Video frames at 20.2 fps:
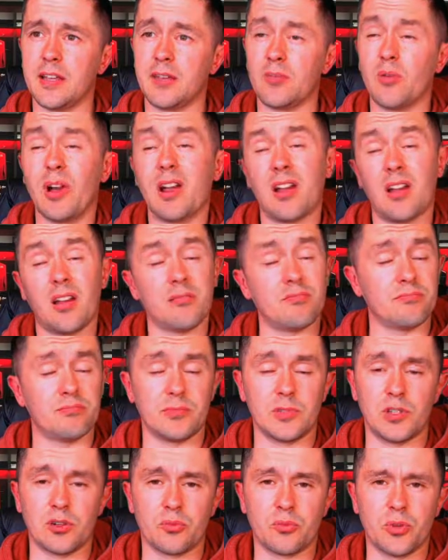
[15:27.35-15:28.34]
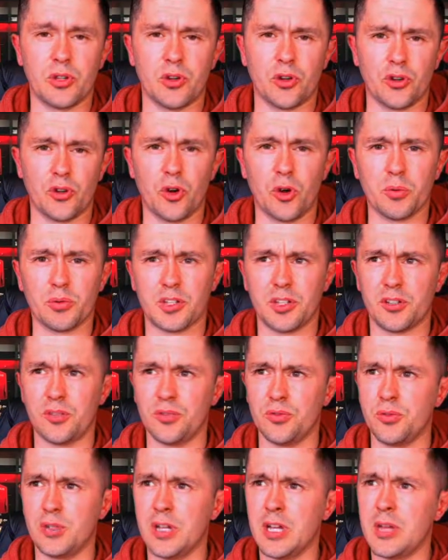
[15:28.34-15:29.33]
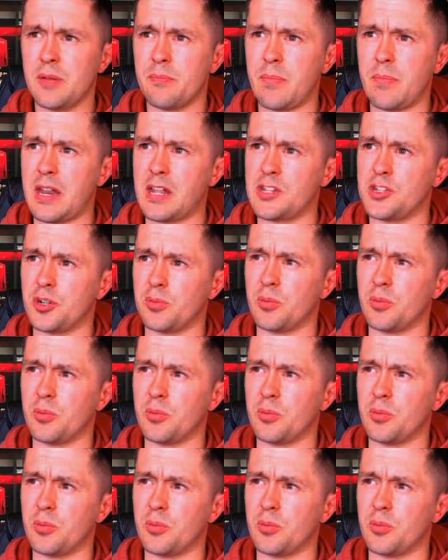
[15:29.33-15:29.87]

Well, look, we don't know with the new manager,